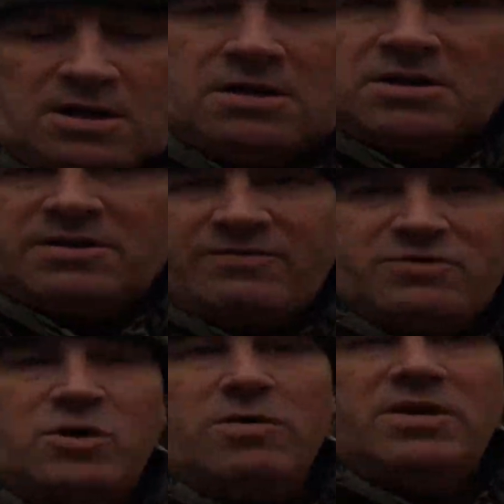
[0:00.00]
because if I'm
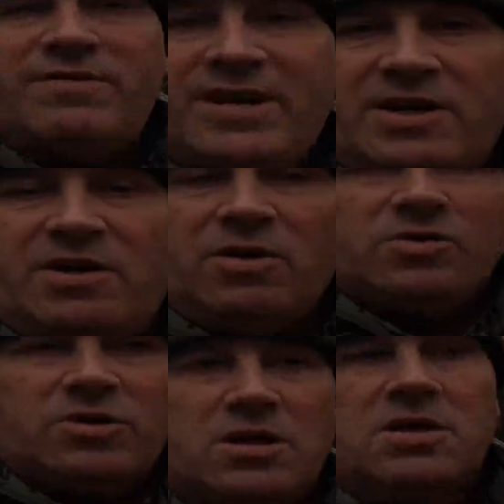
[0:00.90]
showing the
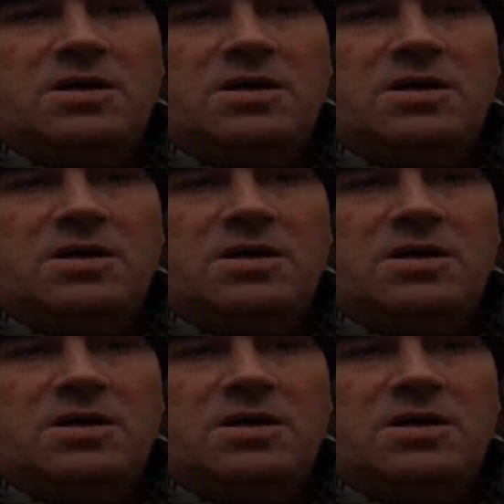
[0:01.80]
videos,